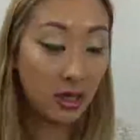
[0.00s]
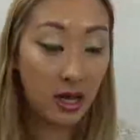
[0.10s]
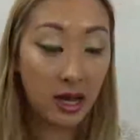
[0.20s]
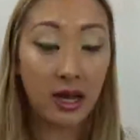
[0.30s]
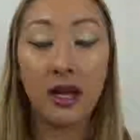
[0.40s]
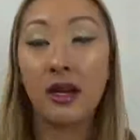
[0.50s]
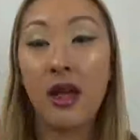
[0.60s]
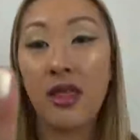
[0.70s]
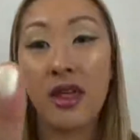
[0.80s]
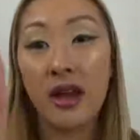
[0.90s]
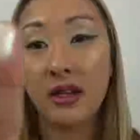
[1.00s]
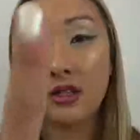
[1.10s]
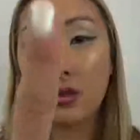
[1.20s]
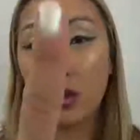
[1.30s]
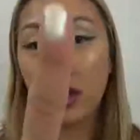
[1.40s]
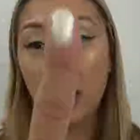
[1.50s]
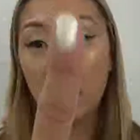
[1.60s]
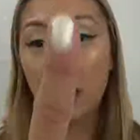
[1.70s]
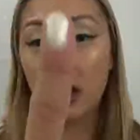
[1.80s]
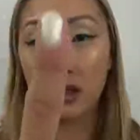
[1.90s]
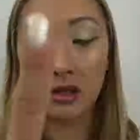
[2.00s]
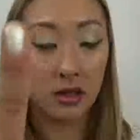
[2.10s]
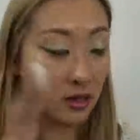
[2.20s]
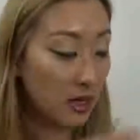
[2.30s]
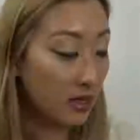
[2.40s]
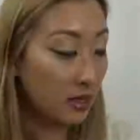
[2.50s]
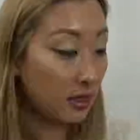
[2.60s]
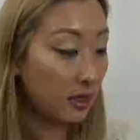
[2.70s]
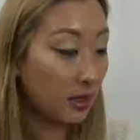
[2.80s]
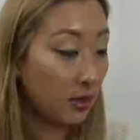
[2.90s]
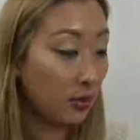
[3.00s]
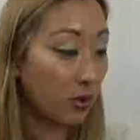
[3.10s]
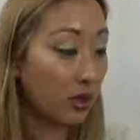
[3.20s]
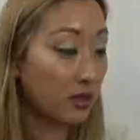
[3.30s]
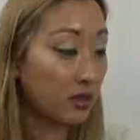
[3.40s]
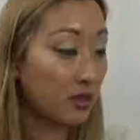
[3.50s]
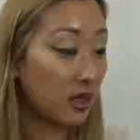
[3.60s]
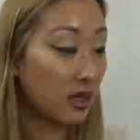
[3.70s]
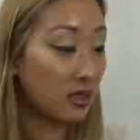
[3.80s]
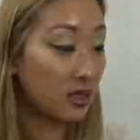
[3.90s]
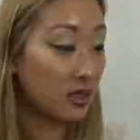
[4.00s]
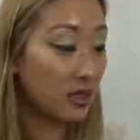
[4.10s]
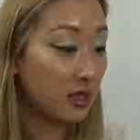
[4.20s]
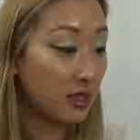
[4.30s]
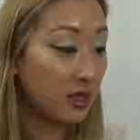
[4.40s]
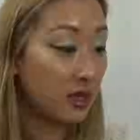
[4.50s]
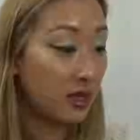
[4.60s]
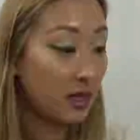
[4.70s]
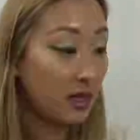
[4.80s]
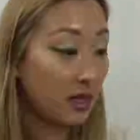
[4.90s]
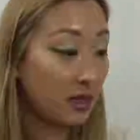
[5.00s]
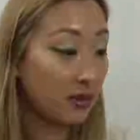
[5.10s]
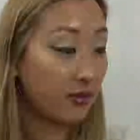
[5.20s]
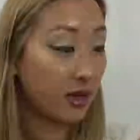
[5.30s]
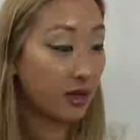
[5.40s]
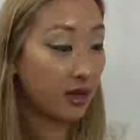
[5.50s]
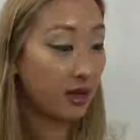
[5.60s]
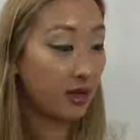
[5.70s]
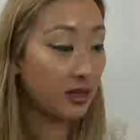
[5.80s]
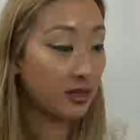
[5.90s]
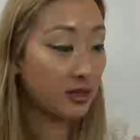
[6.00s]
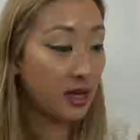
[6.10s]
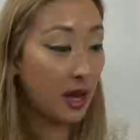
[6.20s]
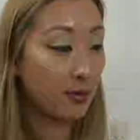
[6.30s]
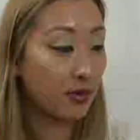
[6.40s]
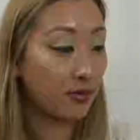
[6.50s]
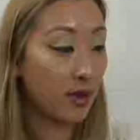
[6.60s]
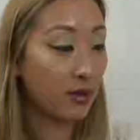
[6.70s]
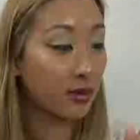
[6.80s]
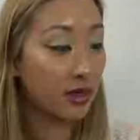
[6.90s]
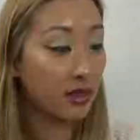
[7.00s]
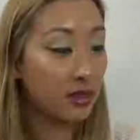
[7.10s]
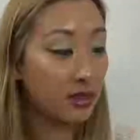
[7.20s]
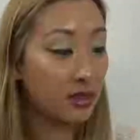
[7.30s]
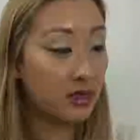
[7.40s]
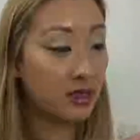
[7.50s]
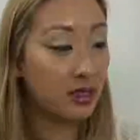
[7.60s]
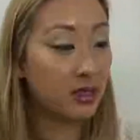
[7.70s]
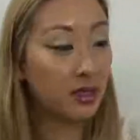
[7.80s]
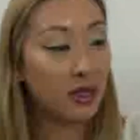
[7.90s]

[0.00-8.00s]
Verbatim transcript: And that is what that color looks like. We're gonna start at the very top of my wrist.